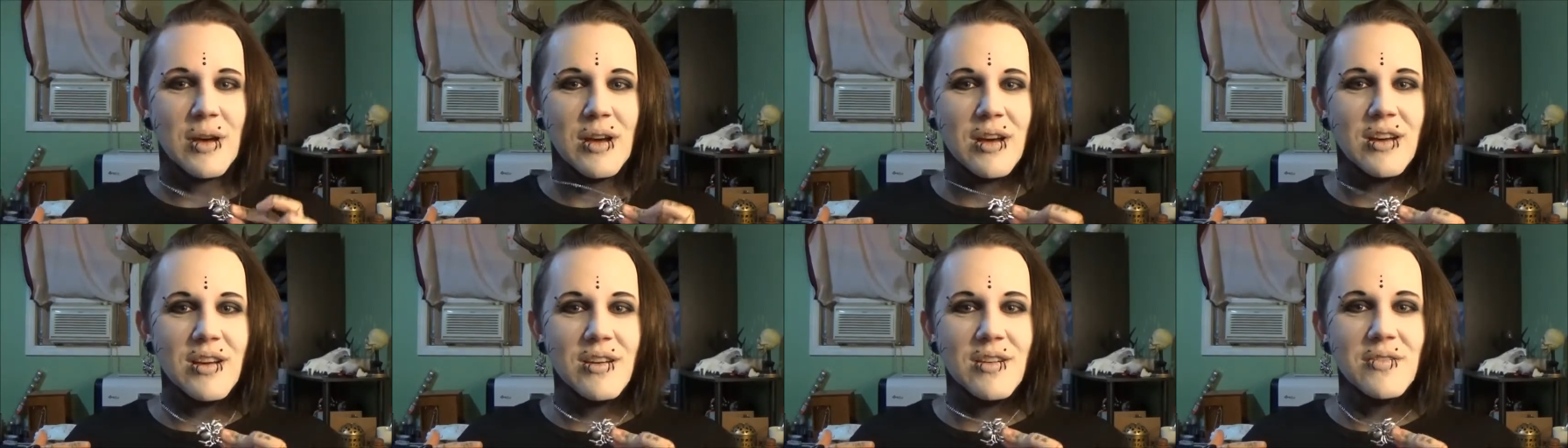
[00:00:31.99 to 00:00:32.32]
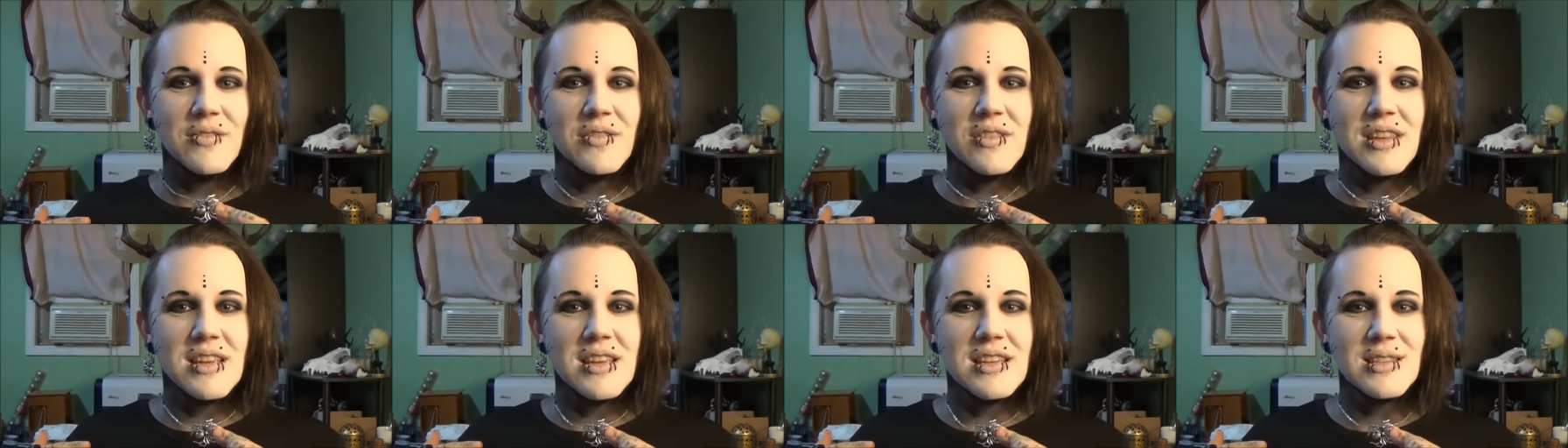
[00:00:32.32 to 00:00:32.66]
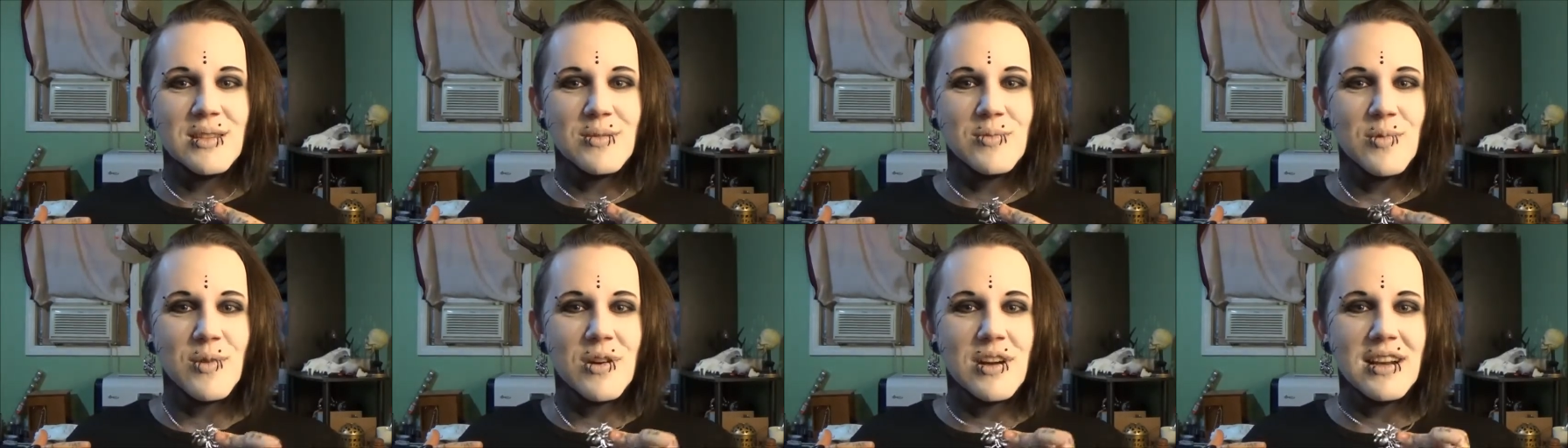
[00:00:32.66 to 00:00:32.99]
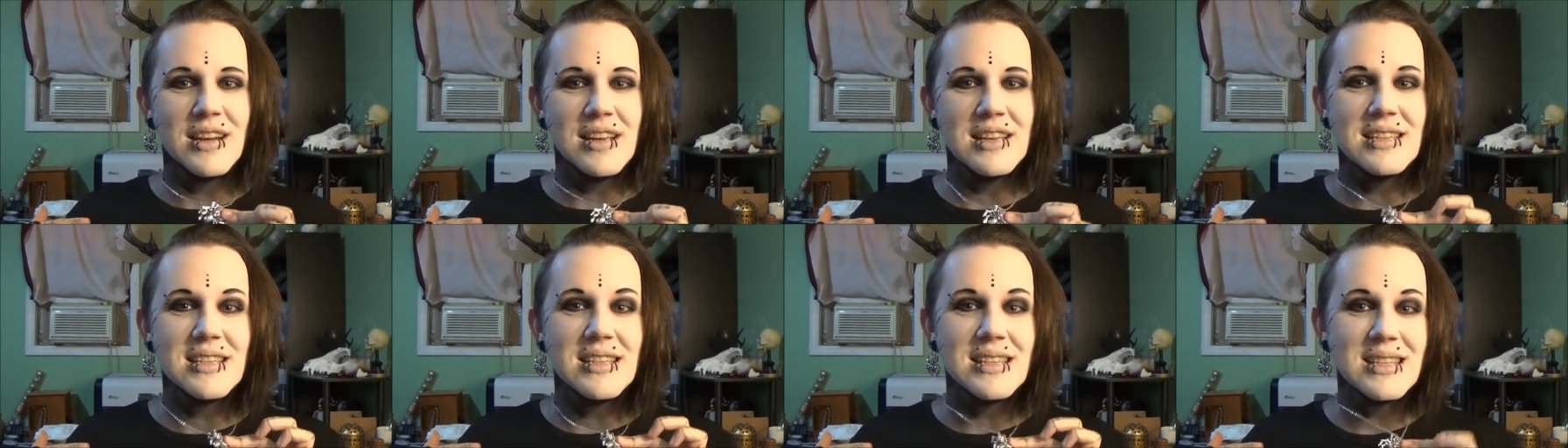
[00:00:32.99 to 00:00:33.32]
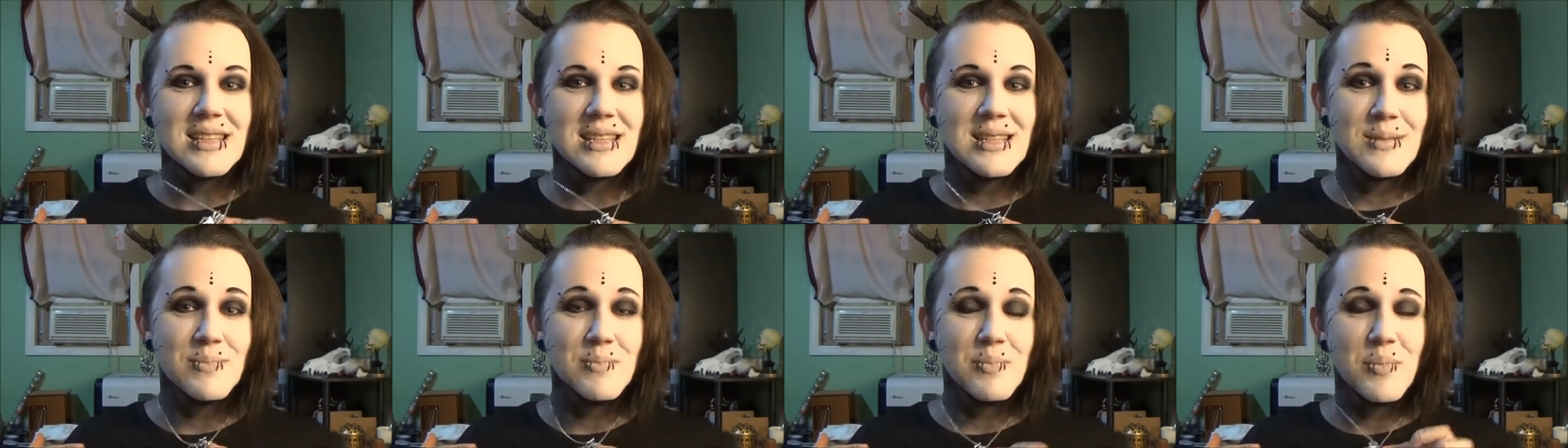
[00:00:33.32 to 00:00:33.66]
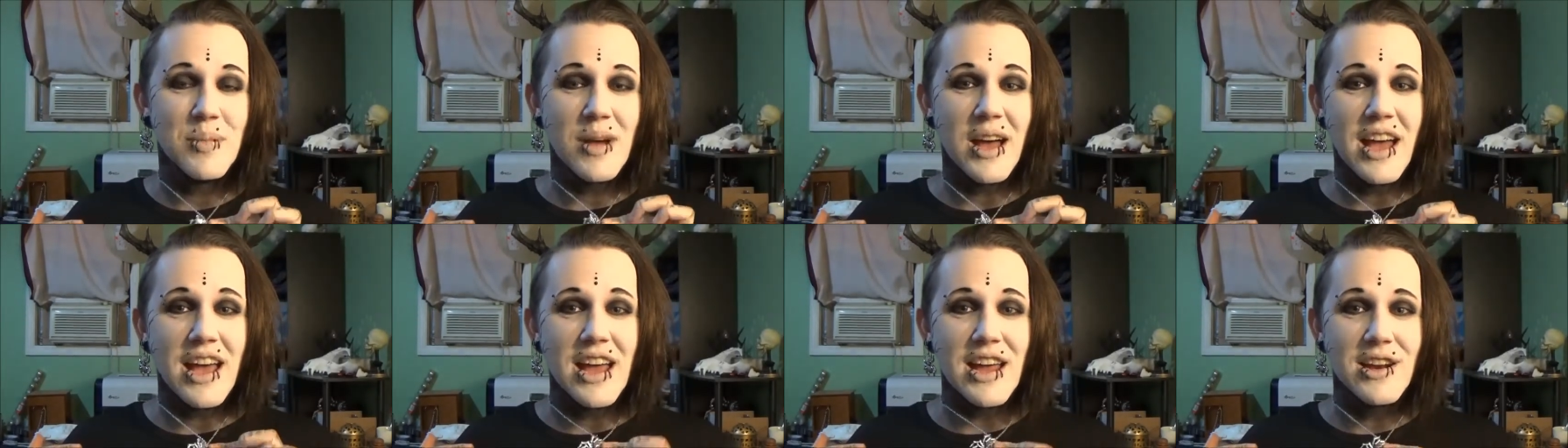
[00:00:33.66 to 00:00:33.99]
of this one is
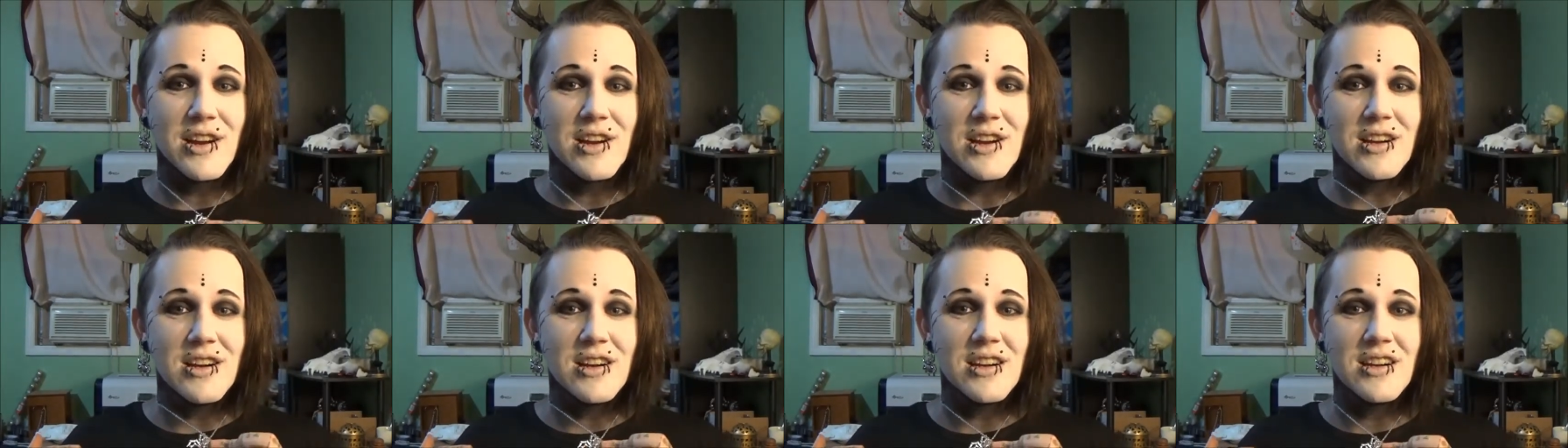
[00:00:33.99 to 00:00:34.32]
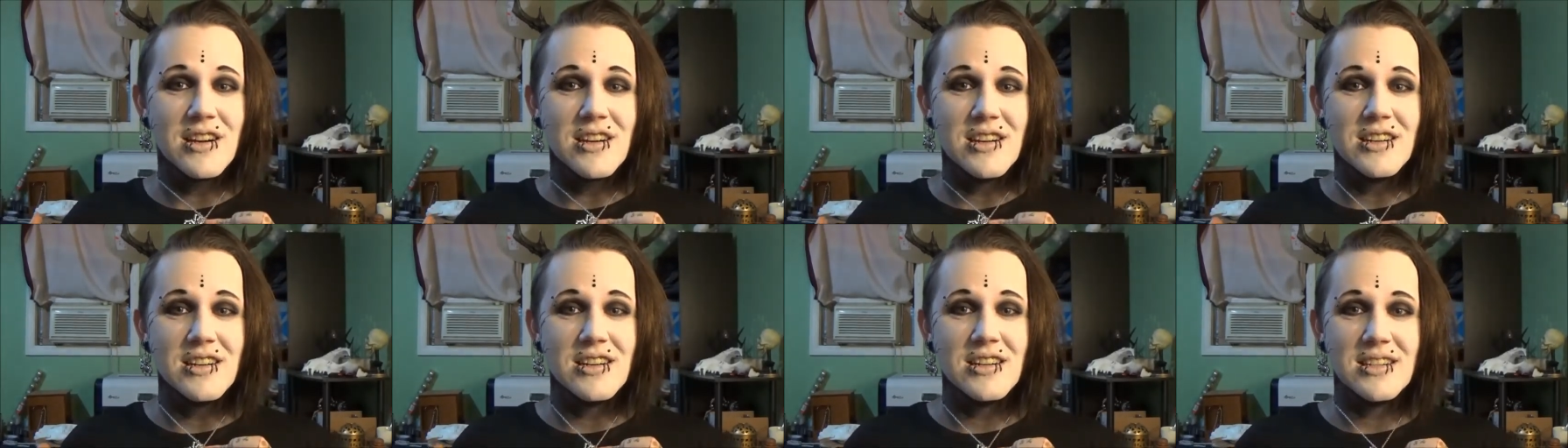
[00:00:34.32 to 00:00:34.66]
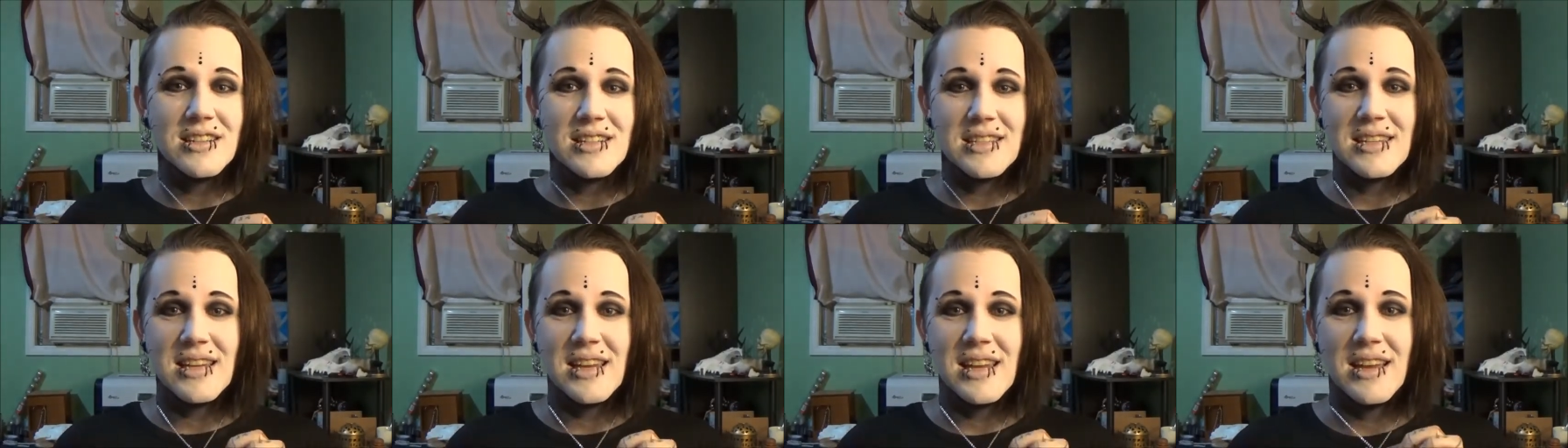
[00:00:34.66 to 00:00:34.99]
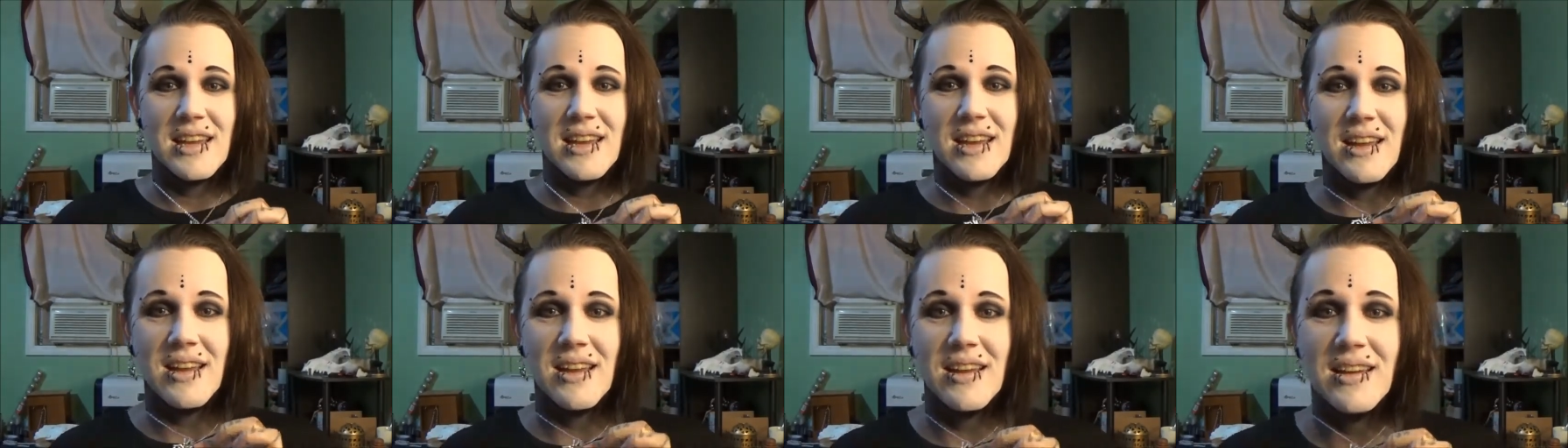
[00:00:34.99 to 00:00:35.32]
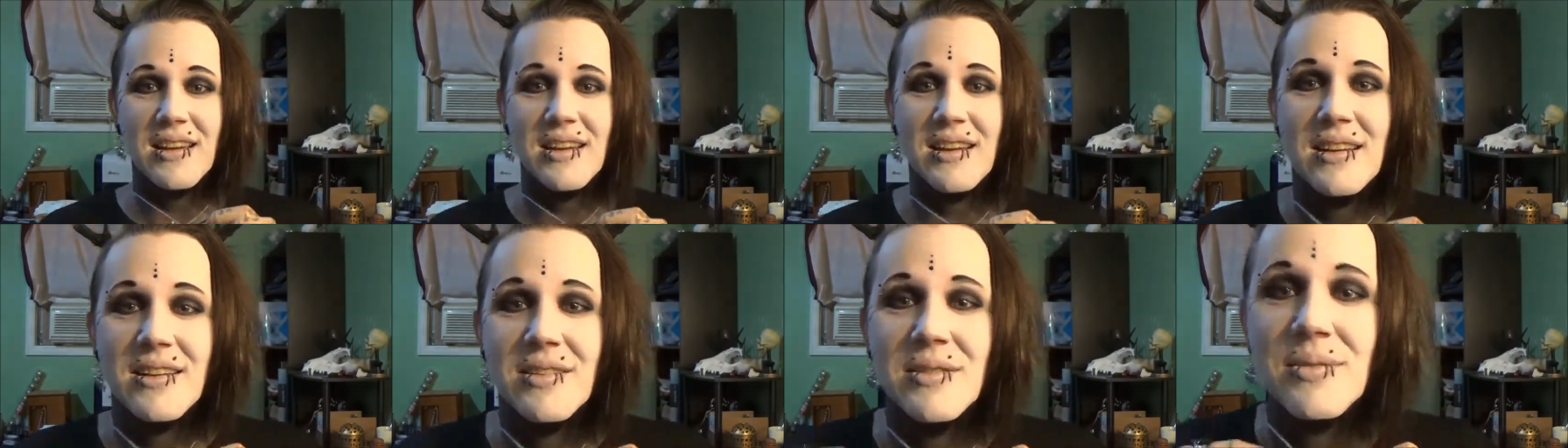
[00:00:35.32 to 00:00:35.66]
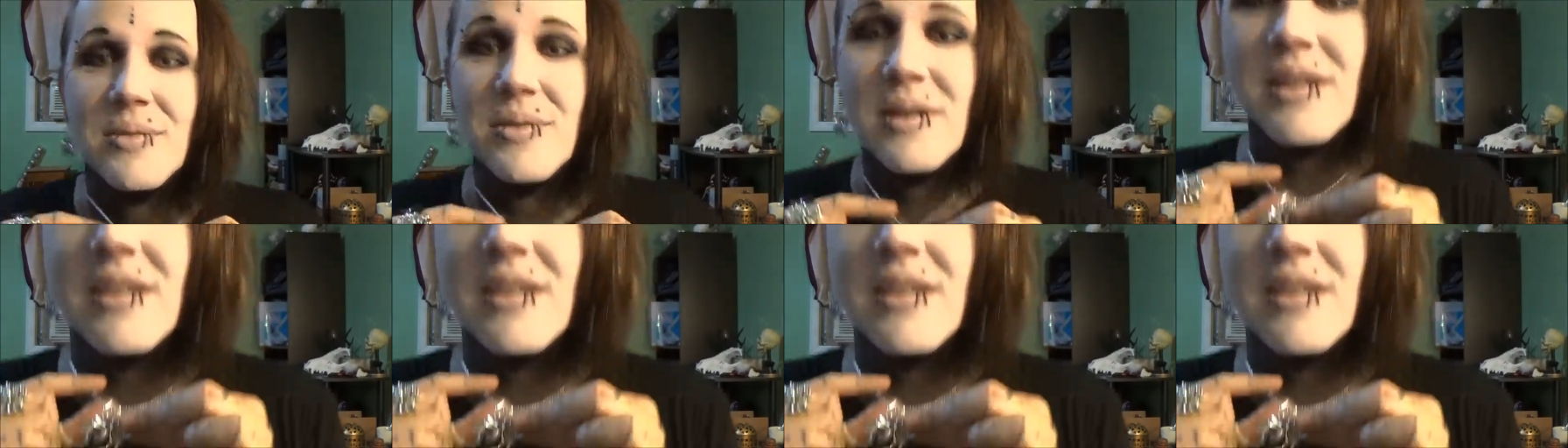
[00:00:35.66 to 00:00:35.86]
spiders. Uh, we're